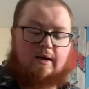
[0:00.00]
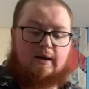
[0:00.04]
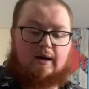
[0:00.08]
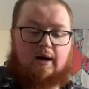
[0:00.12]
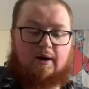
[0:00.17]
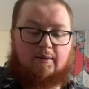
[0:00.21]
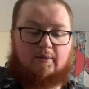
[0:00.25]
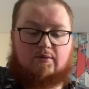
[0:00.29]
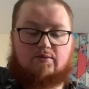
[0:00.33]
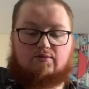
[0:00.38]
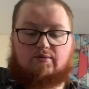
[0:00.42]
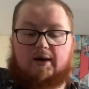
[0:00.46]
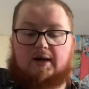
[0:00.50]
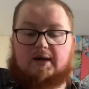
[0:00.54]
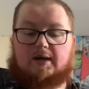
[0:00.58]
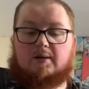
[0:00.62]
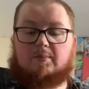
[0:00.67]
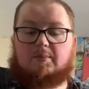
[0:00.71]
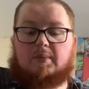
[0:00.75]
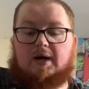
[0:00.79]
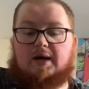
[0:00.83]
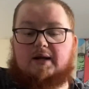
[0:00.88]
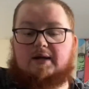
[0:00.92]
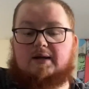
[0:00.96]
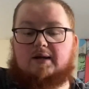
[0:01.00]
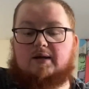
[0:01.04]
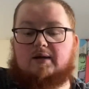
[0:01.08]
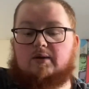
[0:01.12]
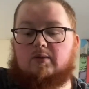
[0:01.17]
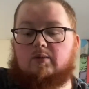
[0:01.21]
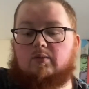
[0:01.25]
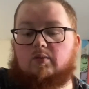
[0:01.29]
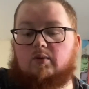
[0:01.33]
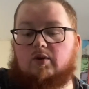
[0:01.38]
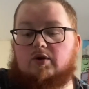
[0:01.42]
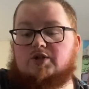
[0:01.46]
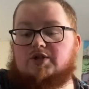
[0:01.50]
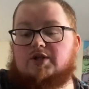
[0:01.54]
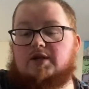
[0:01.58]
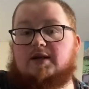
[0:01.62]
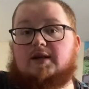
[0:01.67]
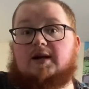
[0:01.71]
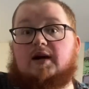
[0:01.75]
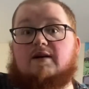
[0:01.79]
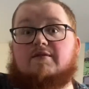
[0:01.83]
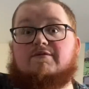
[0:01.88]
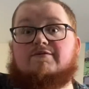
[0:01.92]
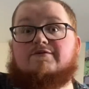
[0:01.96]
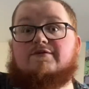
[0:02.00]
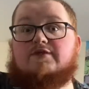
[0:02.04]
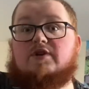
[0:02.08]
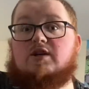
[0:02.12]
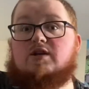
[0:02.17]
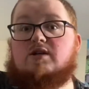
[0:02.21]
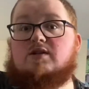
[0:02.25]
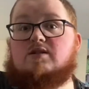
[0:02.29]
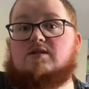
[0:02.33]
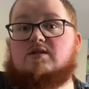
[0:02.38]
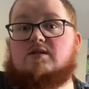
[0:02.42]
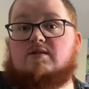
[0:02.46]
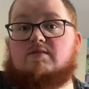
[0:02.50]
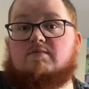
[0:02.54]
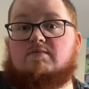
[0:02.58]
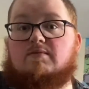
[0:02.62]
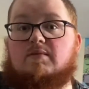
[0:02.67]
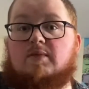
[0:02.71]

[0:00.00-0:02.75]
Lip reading: I would recommend watching that first.